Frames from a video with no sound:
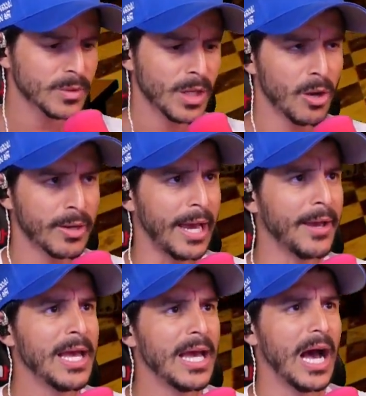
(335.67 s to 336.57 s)
Okay,
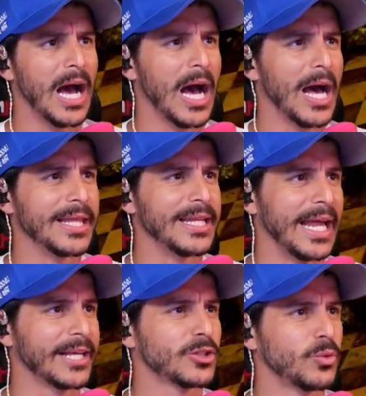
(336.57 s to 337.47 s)
the
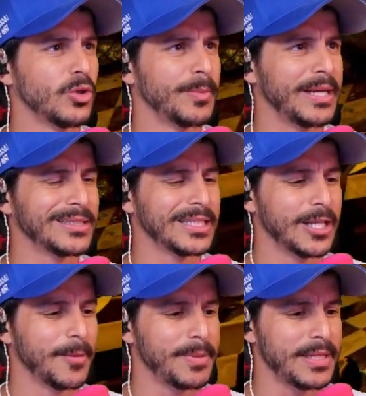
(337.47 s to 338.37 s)
next room is
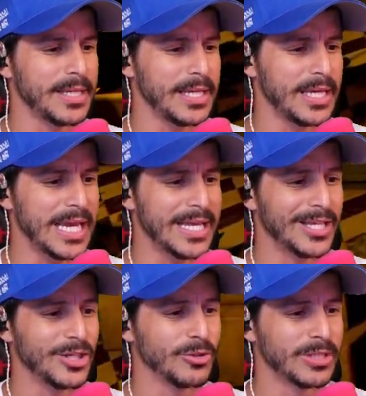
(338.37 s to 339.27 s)
gonna be in
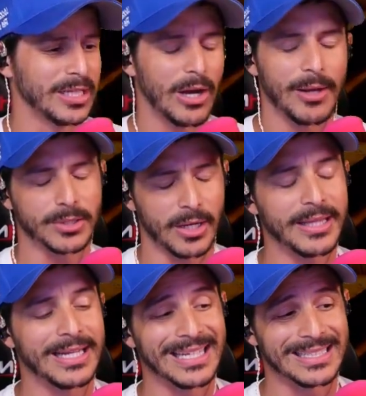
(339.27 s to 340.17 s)
the utility. I'm sorry,
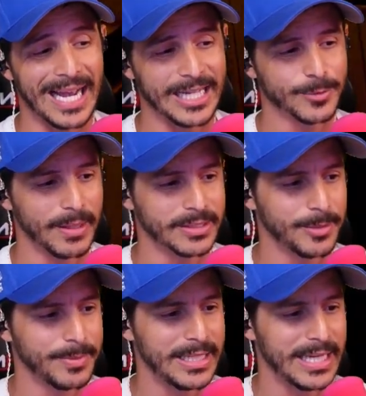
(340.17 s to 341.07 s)
the next hiding spot is gonna
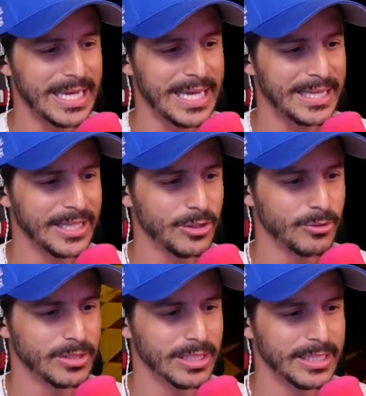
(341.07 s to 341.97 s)
be in the
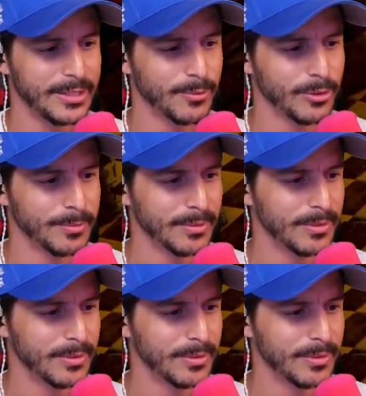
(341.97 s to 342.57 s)
utility room,